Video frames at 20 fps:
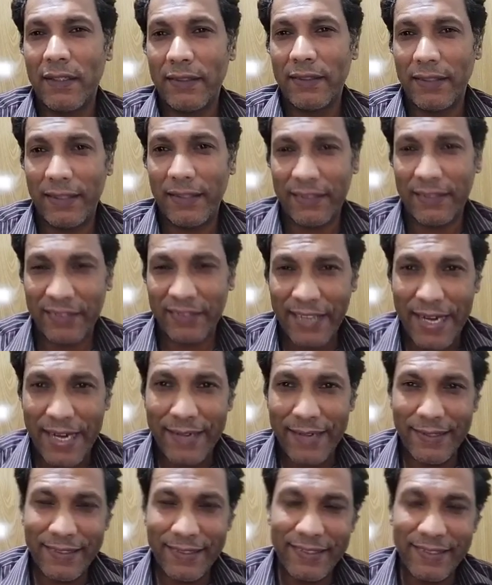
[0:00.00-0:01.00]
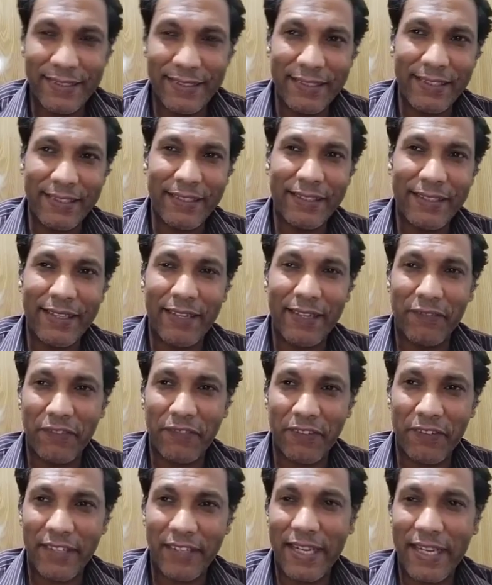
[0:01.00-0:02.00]
the authenticity and
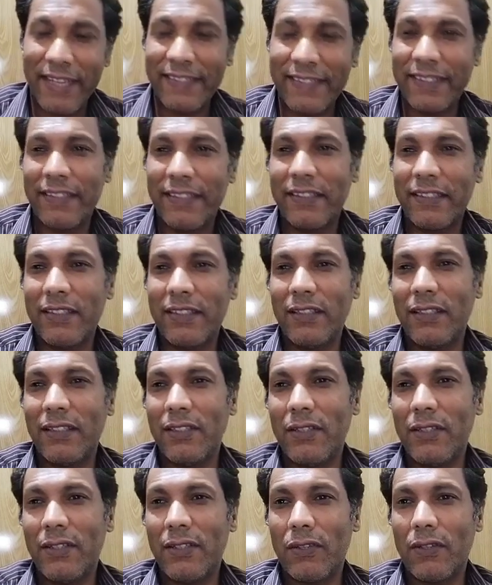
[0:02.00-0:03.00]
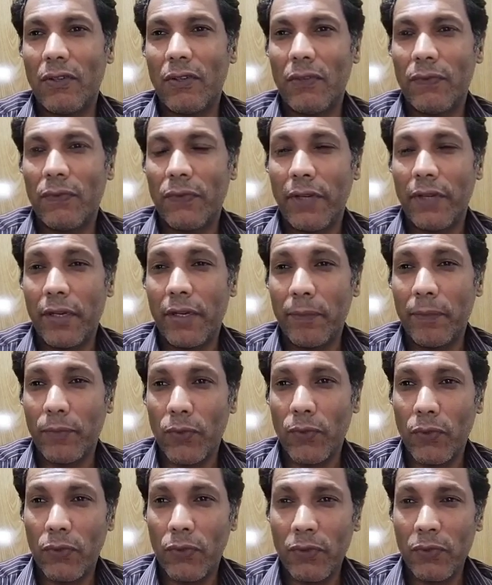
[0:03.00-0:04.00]
veracity of a
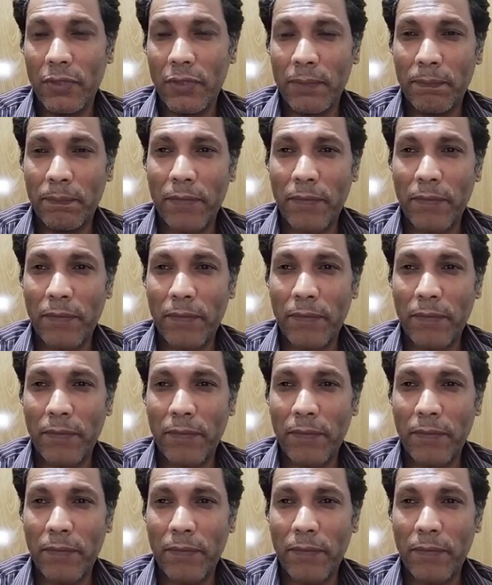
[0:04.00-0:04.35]
report